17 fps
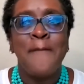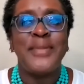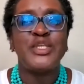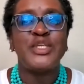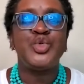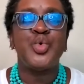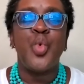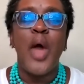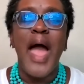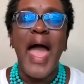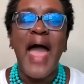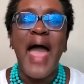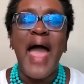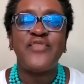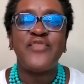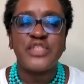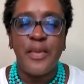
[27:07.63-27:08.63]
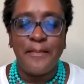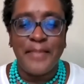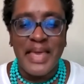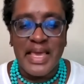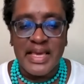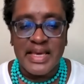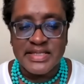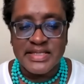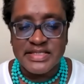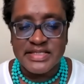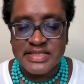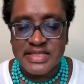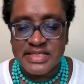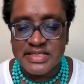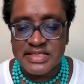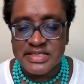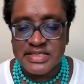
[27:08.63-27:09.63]
But you have to be
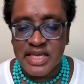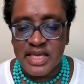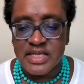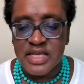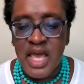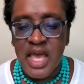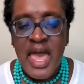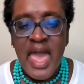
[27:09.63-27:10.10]
consistent.